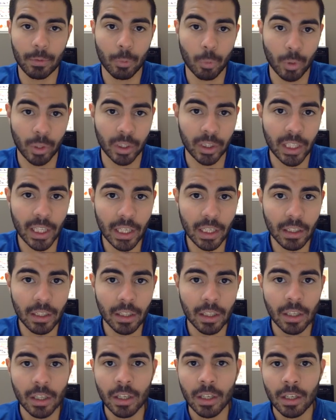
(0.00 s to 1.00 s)
in one day.
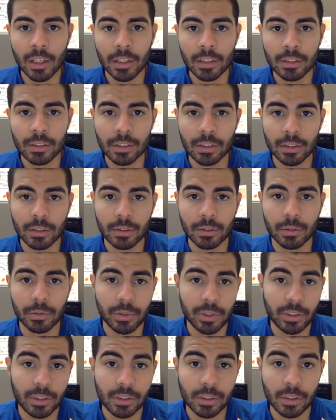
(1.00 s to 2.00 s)
So
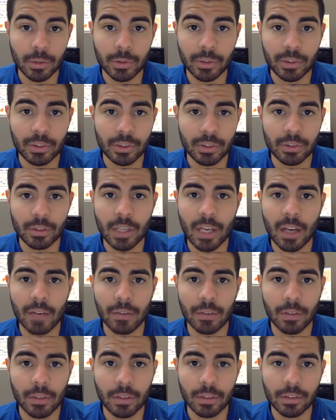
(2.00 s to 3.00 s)
it's always good to have
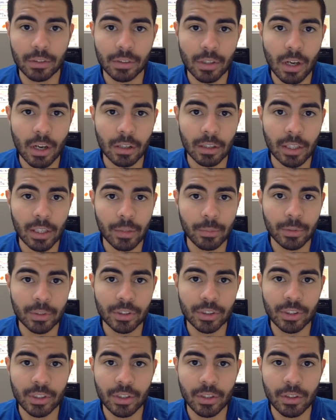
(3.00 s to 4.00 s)
a stock
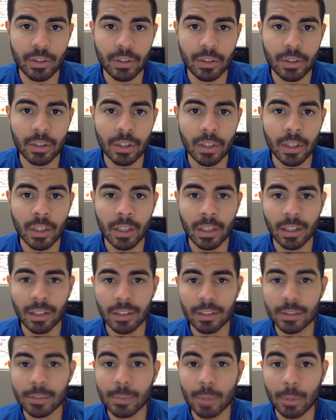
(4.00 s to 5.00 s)
image in there, at
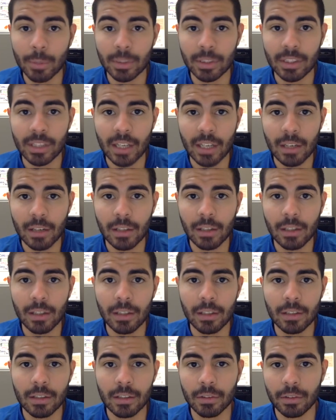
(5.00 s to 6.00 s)
least momentarily,
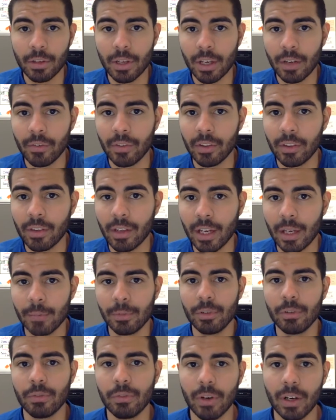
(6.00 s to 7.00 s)
until you have the time
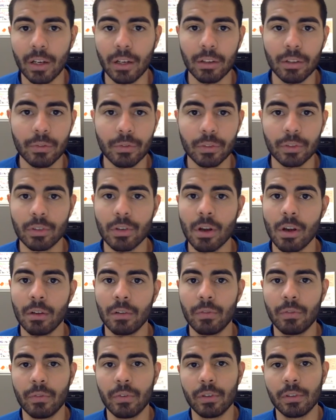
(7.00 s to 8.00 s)
to find a good
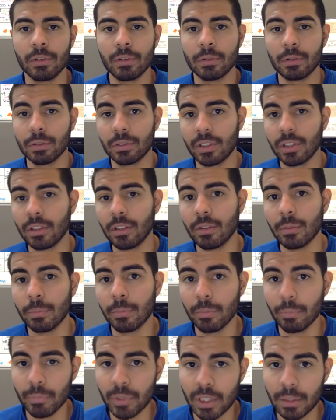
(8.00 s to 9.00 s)
photographer or take the
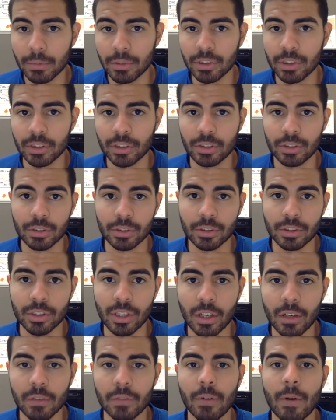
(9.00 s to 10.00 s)
images
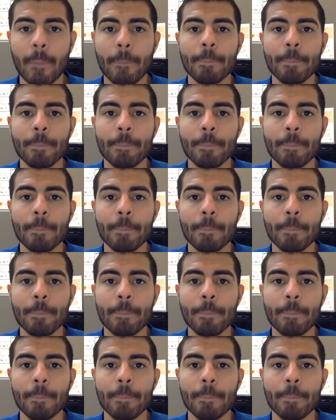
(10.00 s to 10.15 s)
yourself.